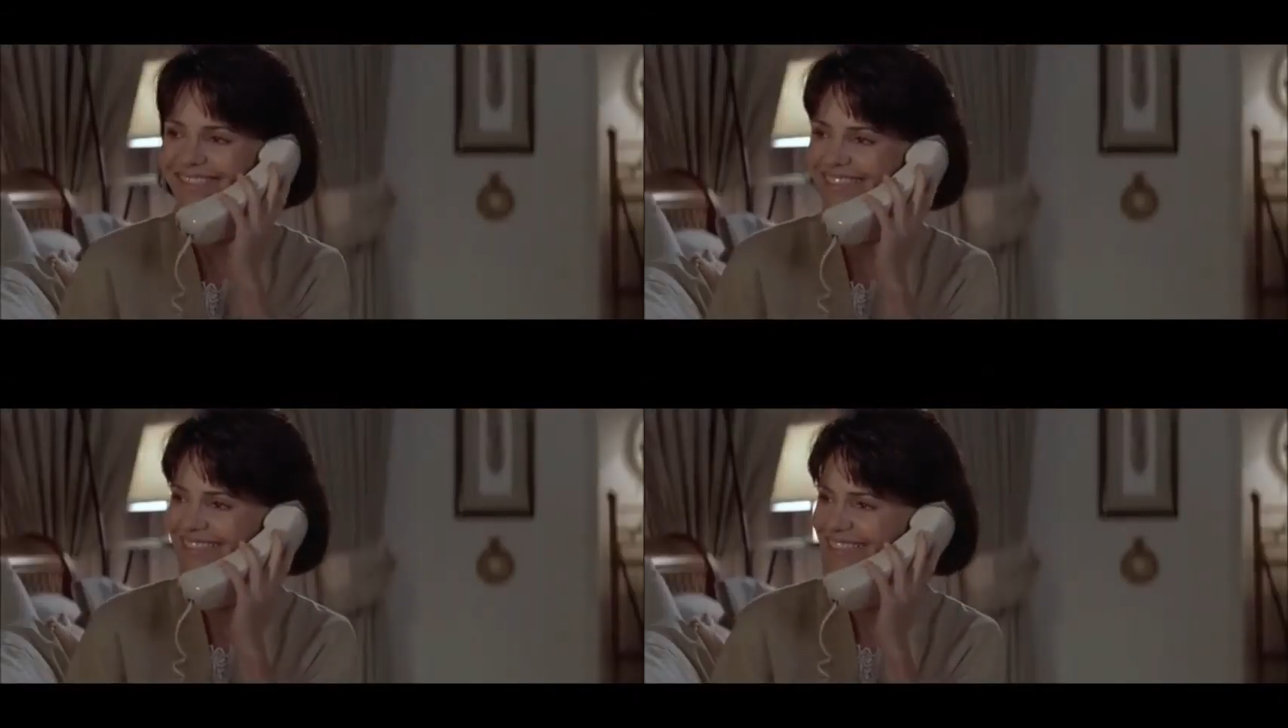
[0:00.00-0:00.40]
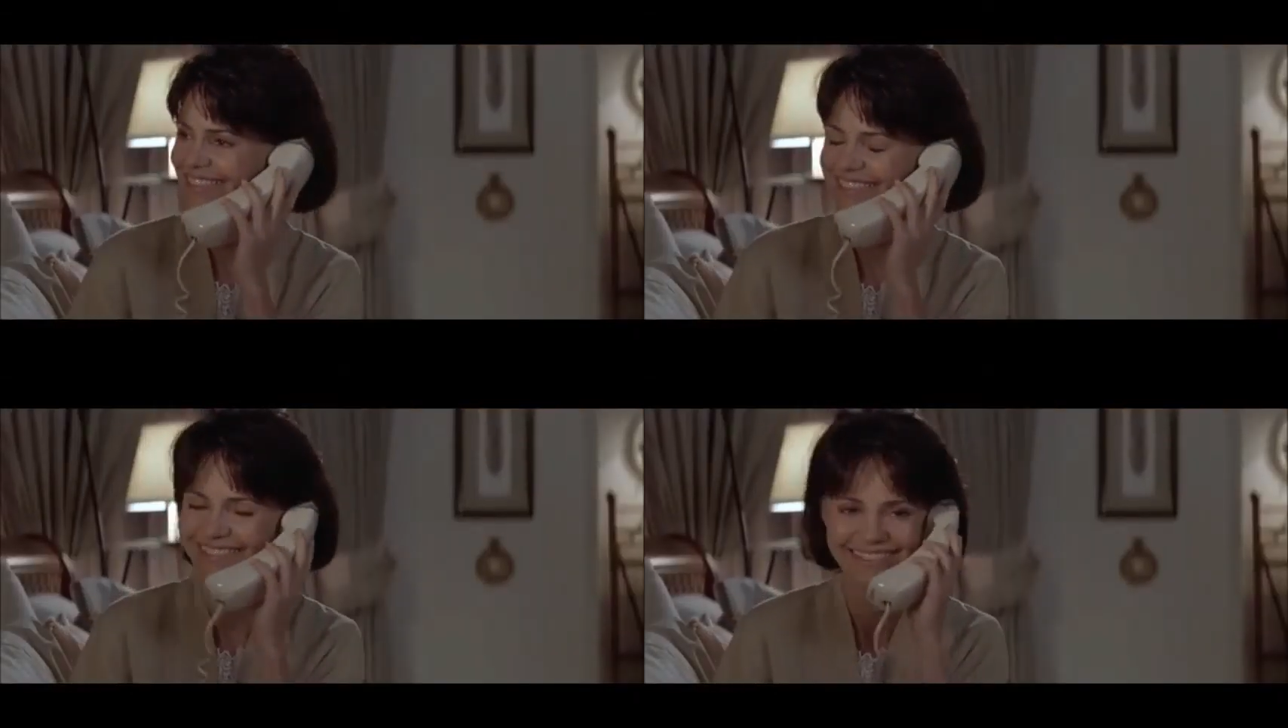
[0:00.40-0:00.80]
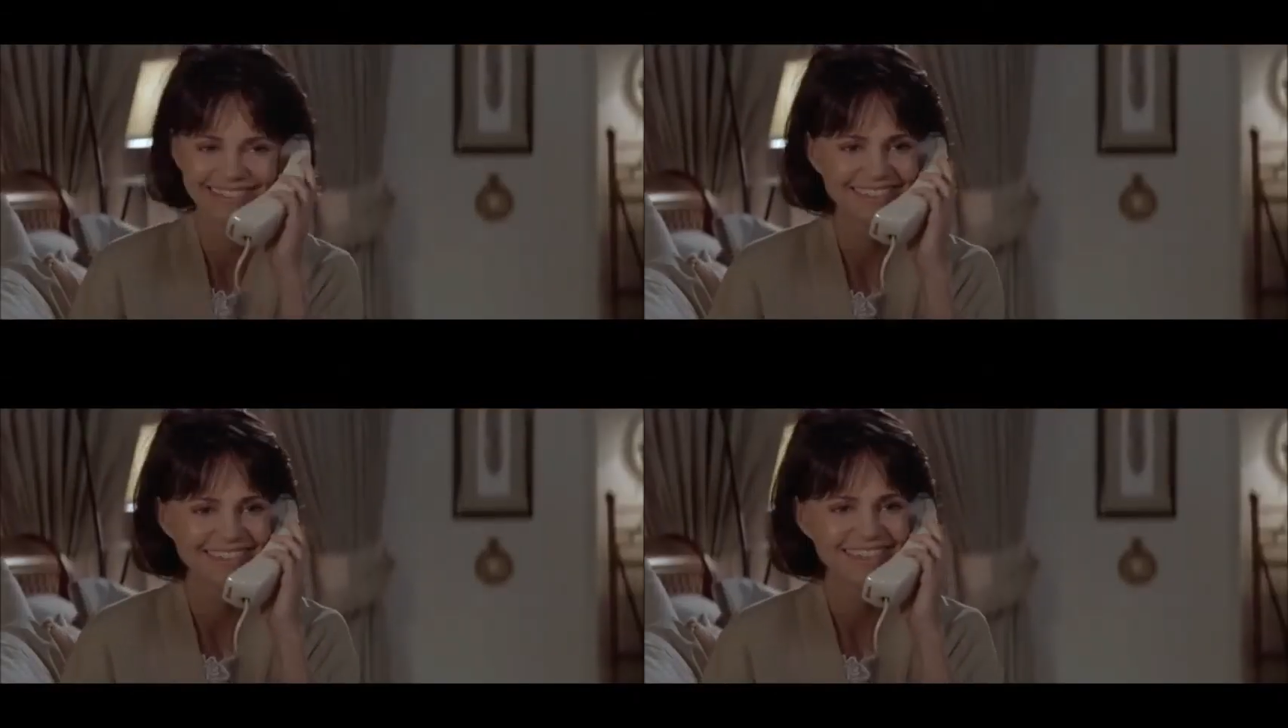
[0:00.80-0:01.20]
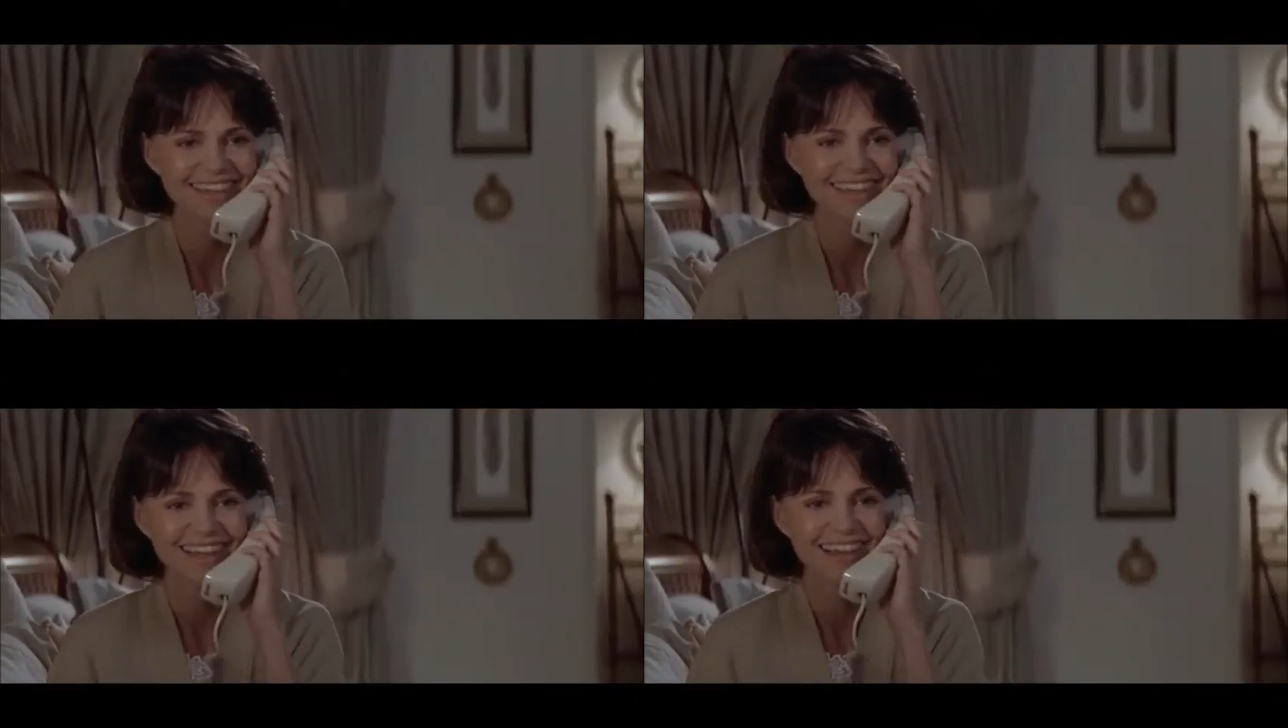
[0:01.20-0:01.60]
And if there's any dispute
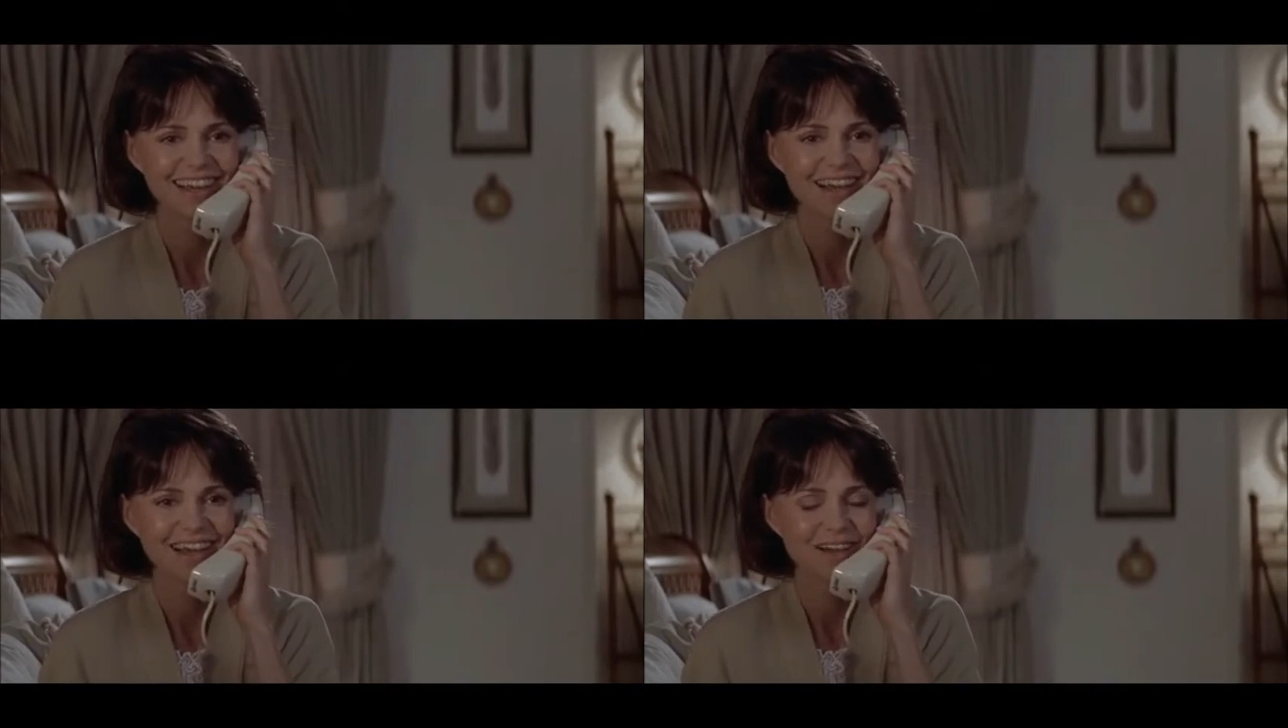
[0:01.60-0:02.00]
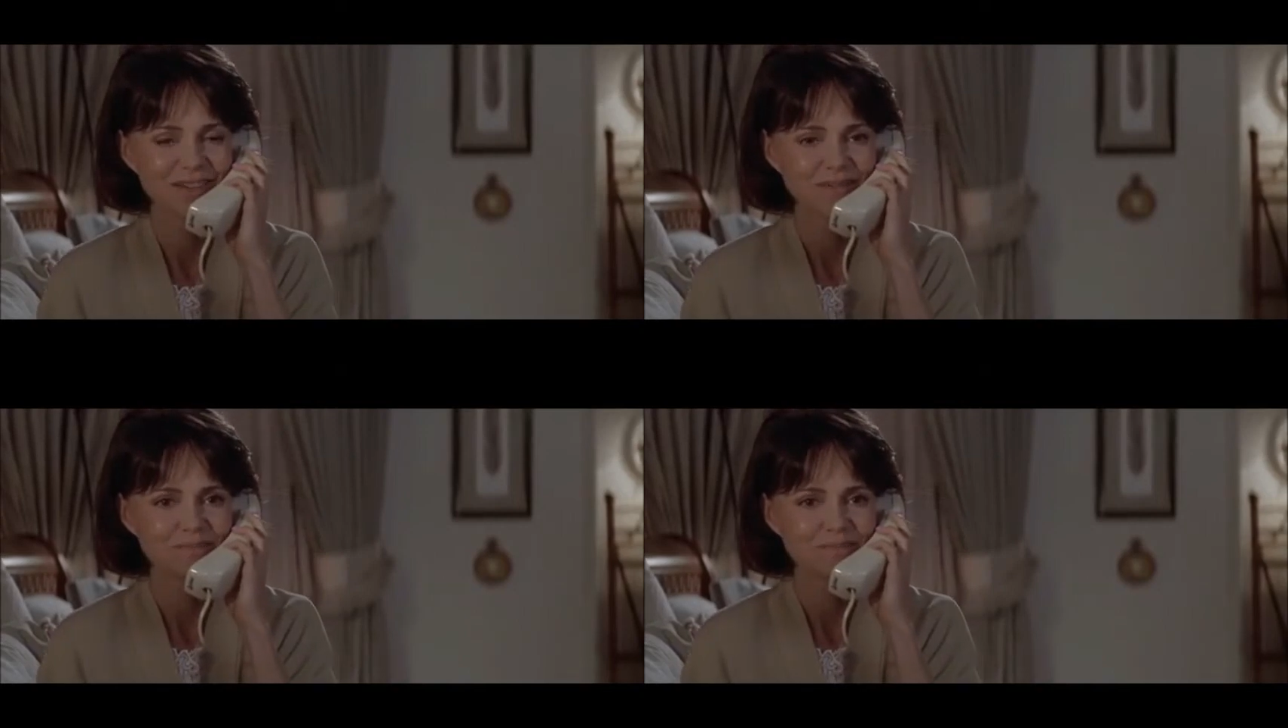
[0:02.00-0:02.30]
about that, it's